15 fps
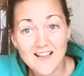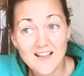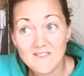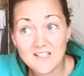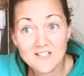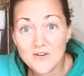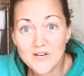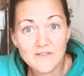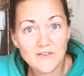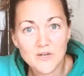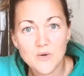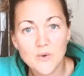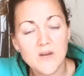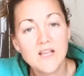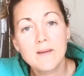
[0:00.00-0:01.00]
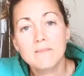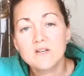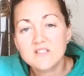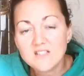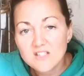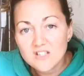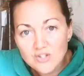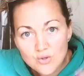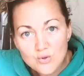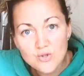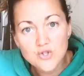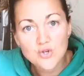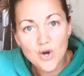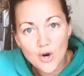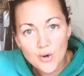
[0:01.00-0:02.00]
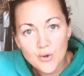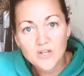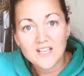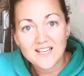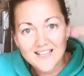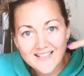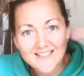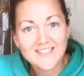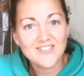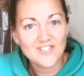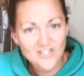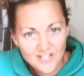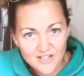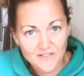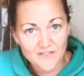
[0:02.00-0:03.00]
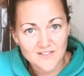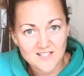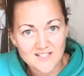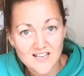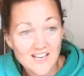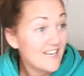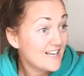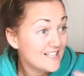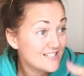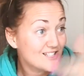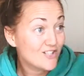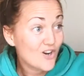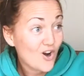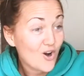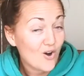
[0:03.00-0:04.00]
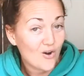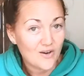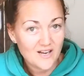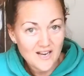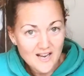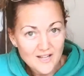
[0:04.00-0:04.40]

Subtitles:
And that's not even who I am, because as soon as you own it, it shifts. It's gone.